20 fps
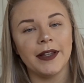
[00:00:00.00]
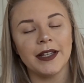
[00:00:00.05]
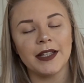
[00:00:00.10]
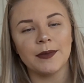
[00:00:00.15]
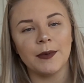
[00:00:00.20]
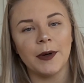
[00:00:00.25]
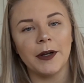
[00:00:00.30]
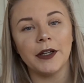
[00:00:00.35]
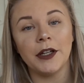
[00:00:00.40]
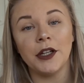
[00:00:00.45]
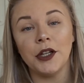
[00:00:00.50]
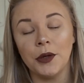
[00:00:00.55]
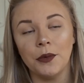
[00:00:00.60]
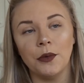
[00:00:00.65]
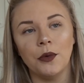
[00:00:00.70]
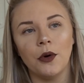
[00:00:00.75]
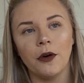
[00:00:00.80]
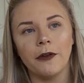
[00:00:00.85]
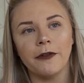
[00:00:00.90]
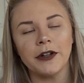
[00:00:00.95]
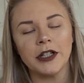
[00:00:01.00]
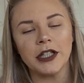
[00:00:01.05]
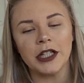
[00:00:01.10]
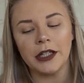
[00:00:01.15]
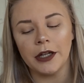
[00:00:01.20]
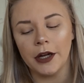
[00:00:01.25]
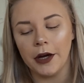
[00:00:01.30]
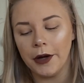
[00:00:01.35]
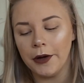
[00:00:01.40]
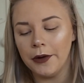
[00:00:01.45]
This one you will
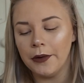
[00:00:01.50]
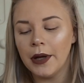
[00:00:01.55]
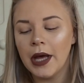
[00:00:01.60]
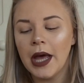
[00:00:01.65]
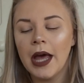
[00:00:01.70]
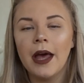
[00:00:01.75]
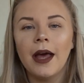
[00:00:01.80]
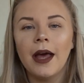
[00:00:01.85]
already know.